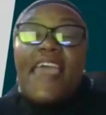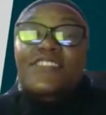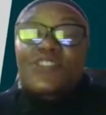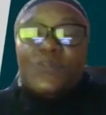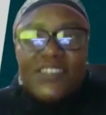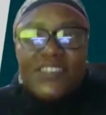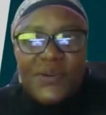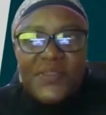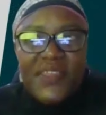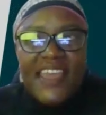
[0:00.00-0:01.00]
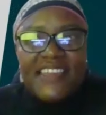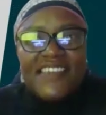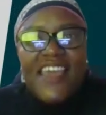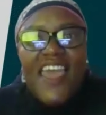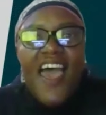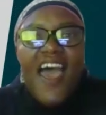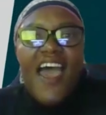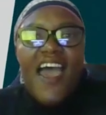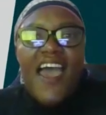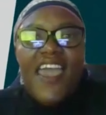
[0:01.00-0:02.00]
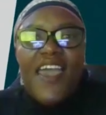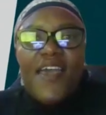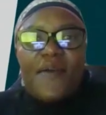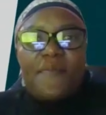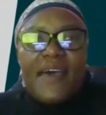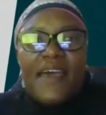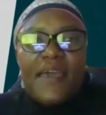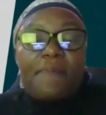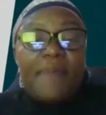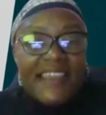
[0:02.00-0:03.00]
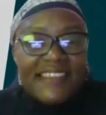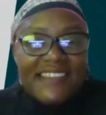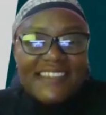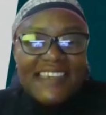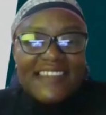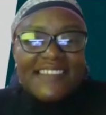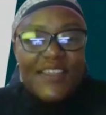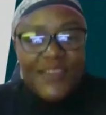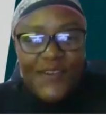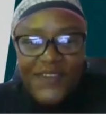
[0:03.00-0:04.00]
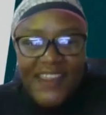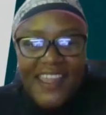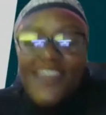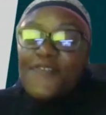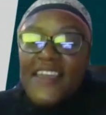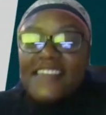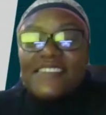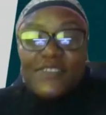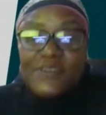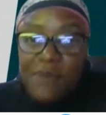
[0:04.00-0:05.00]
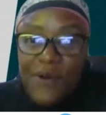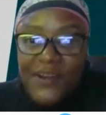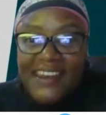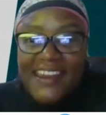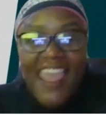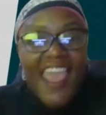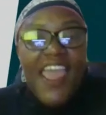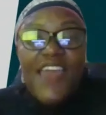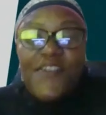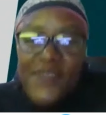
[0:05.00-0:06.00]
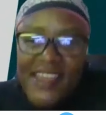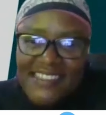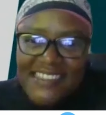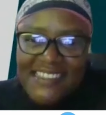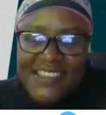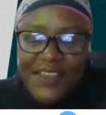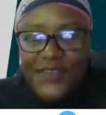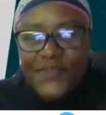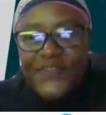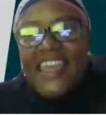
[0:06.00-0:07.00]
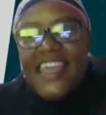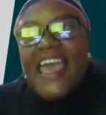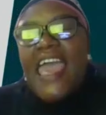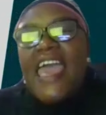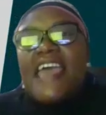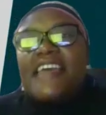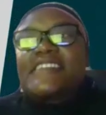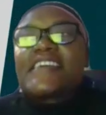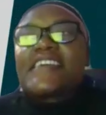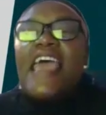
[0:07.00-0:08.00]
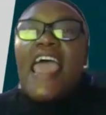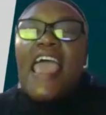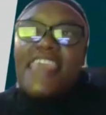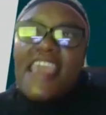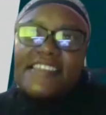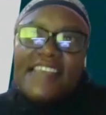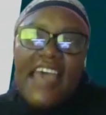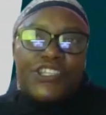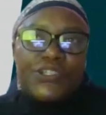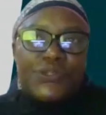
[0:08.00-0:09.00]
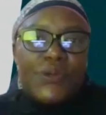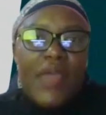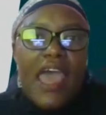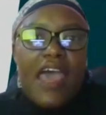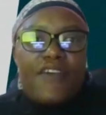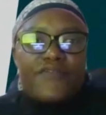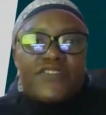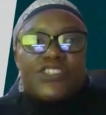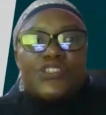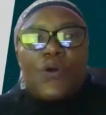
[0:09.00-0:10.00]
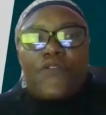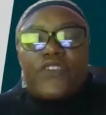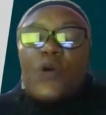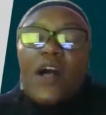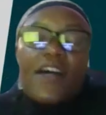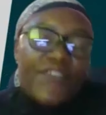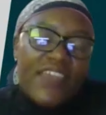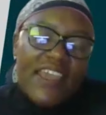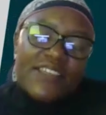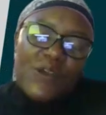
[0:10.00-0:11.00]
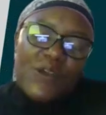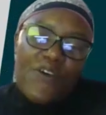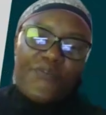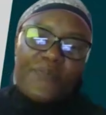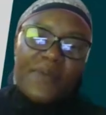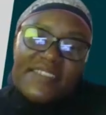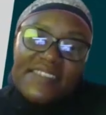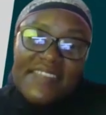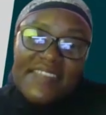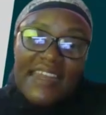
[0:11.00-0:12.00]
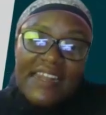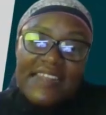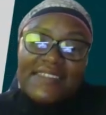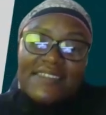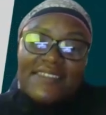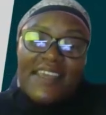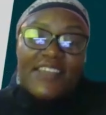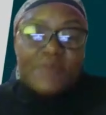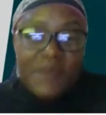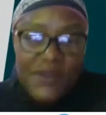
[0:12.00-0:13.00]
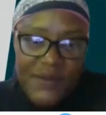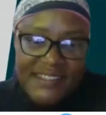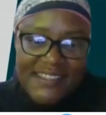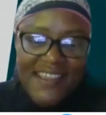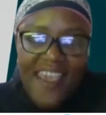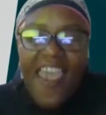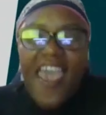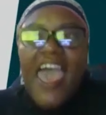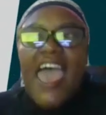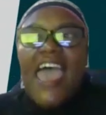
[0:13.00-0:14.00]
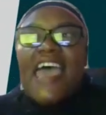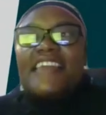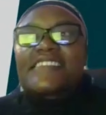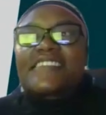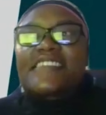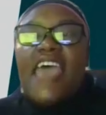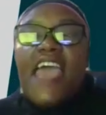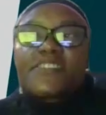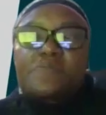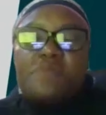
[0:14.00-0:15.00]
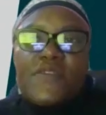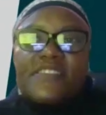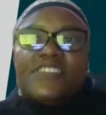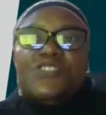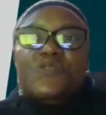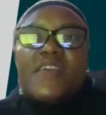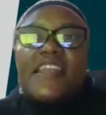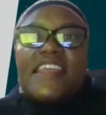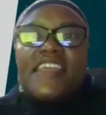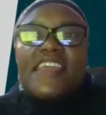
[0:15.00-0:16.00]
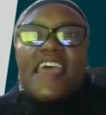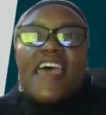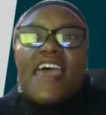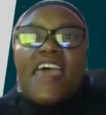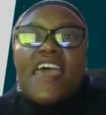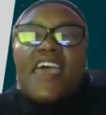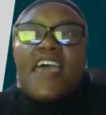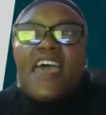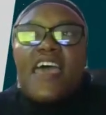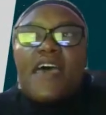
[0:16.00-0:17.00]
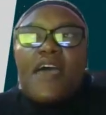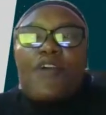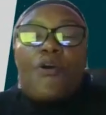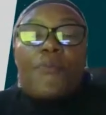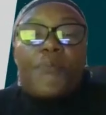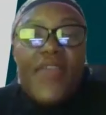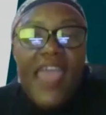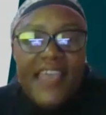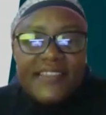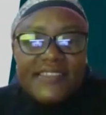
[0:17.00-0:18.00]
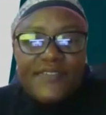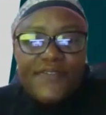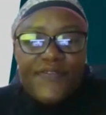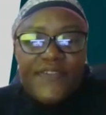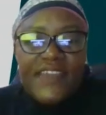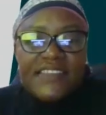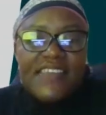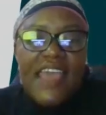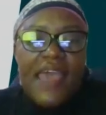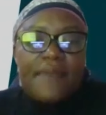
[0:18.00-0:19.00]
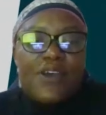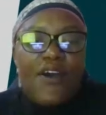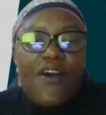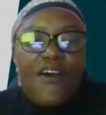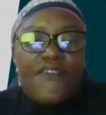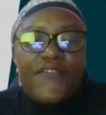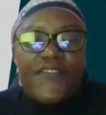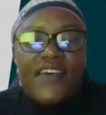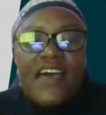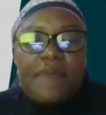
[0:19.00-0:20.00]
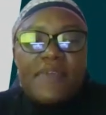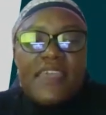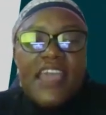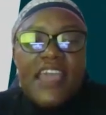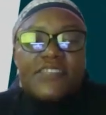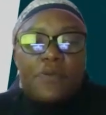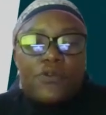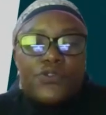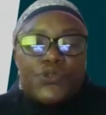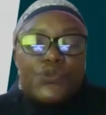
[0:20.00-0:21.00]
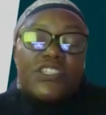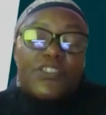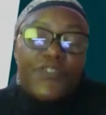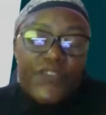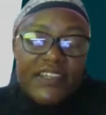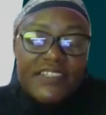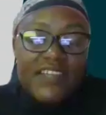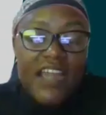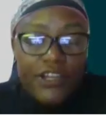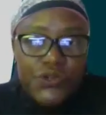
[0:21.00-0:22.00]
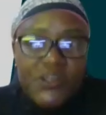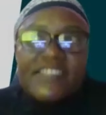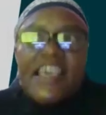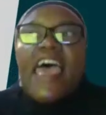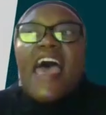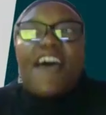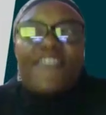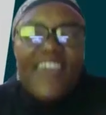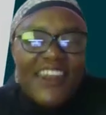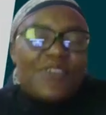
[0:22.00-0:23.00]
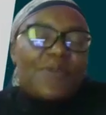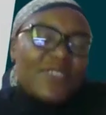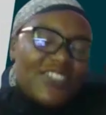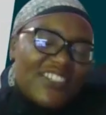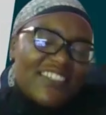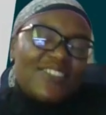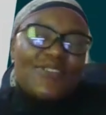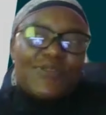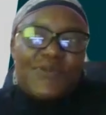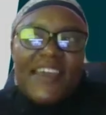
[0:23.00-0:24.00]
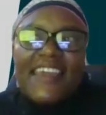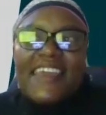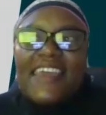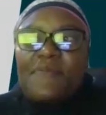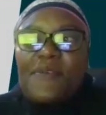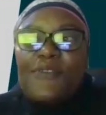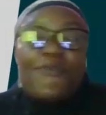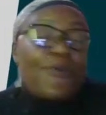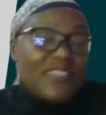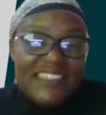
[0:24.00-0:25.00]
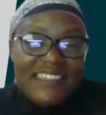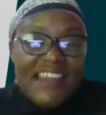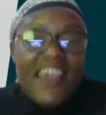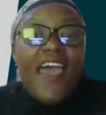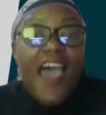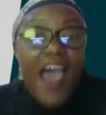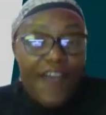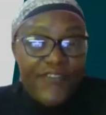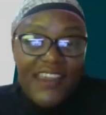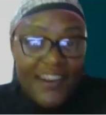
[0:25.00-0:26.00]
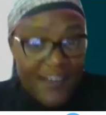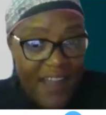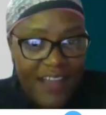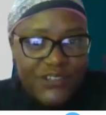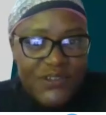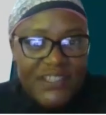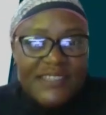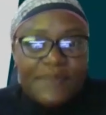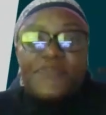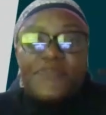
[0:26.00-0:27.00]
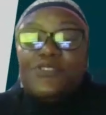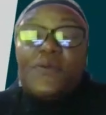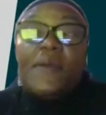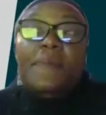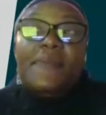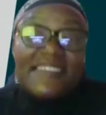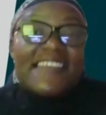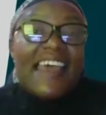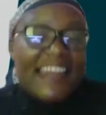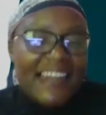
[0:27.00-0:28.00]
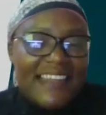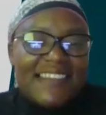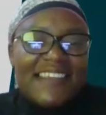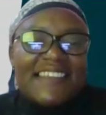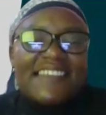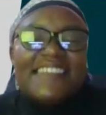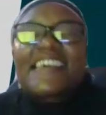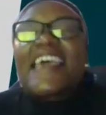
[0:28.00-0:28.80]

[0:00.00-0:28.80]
As you would know, that I am based in South Africa. In fact, I was born and raised in South Africa. And yes, I do have just over 12 years of business analysis experience. And the experience is really comprehensive in terms of being exposed to different countries. I've had an opportunity to work at about 14 African countries. Doing business analysis.